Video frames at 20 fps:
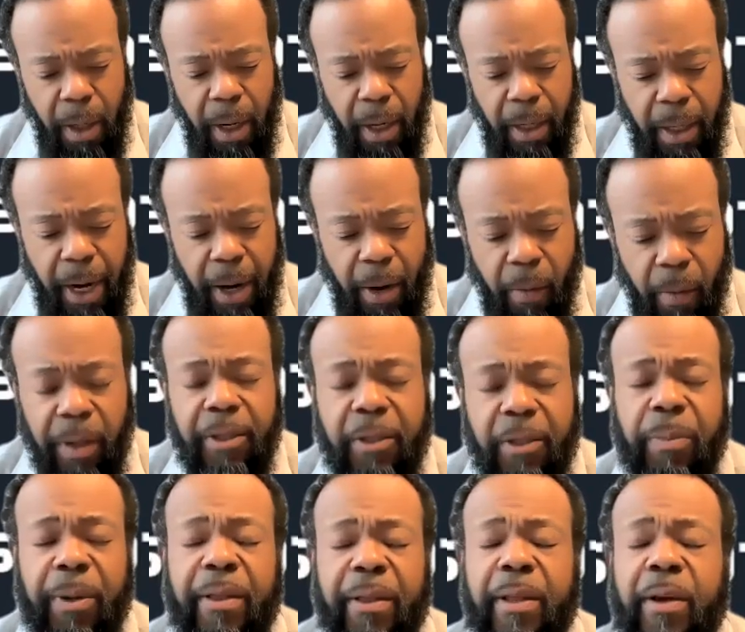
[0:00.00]
Now, what's
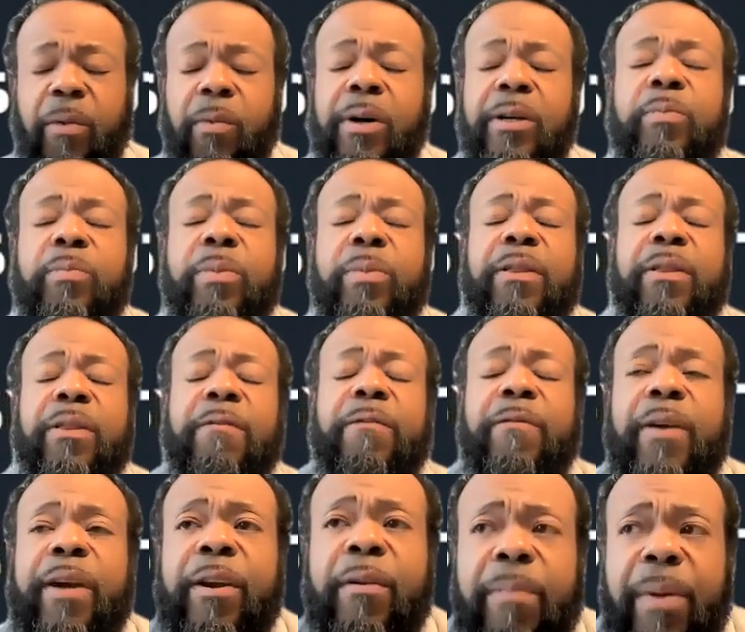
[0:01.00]
been the, what's been the
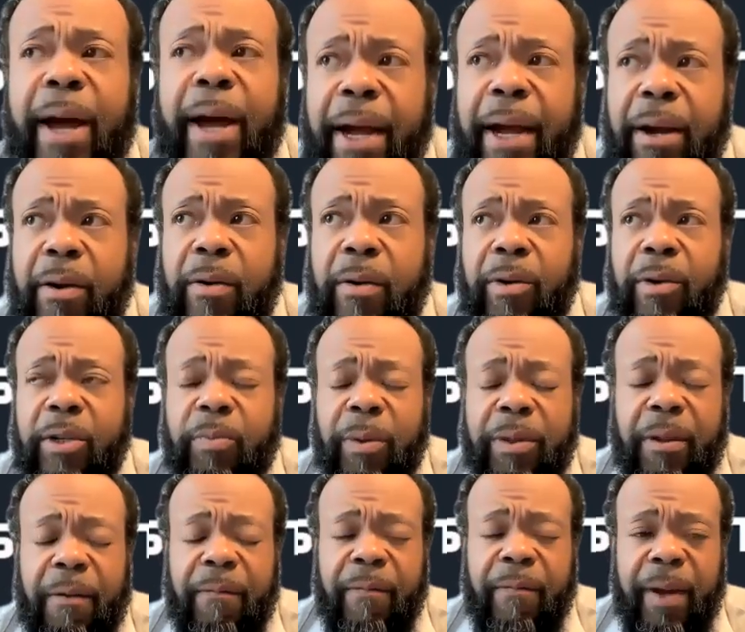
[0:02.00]
feedback? What's been
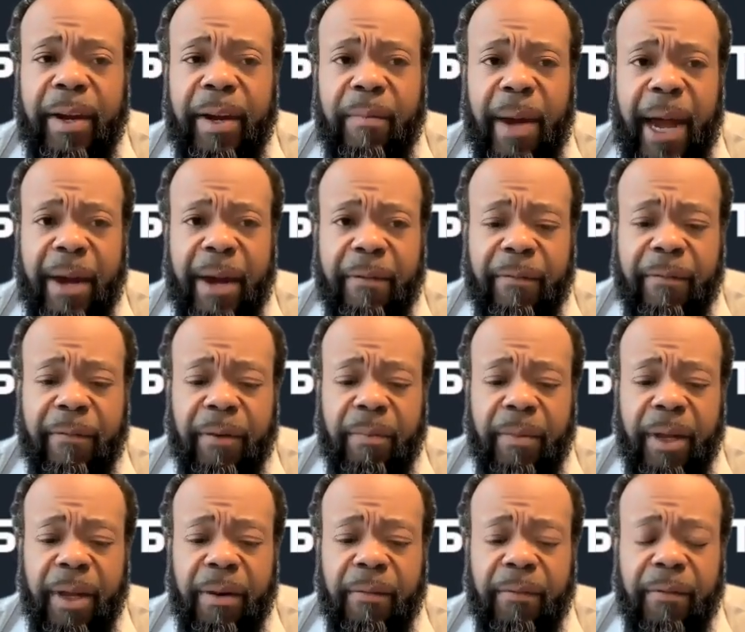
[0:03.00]
the feedback from
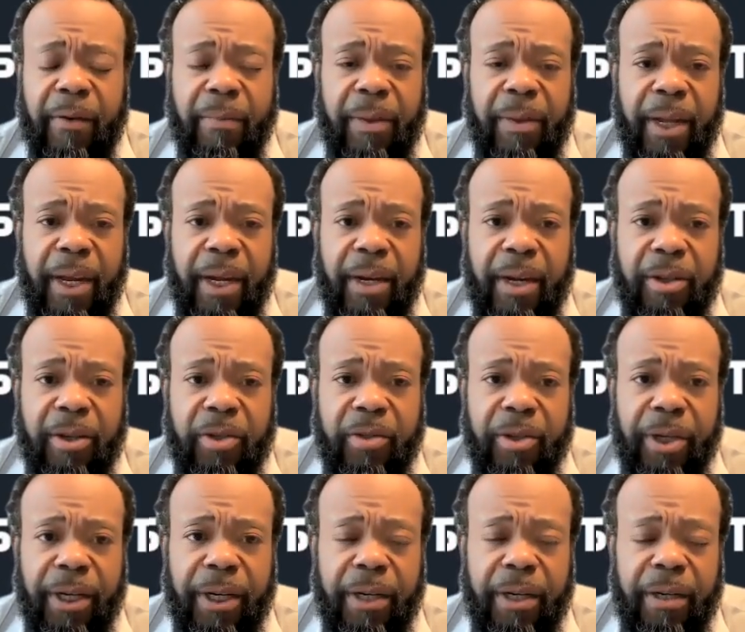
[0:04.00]
the from the
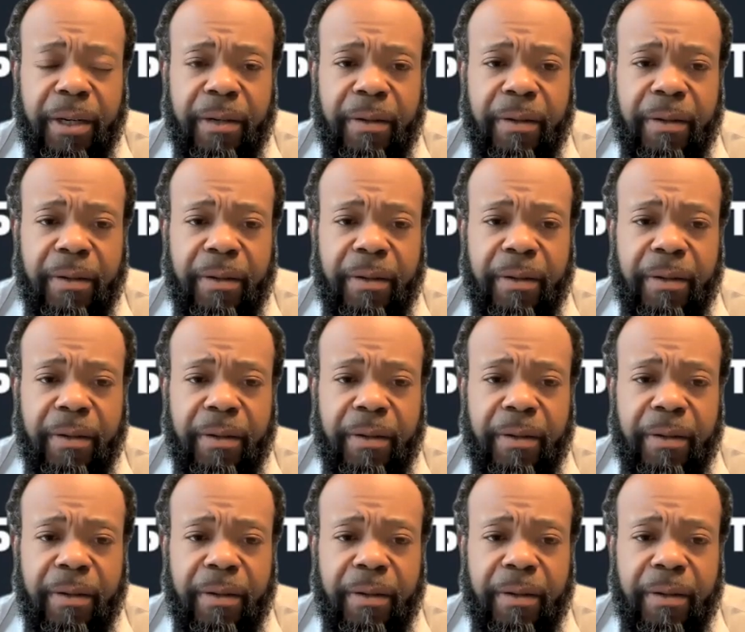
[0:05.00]
industry?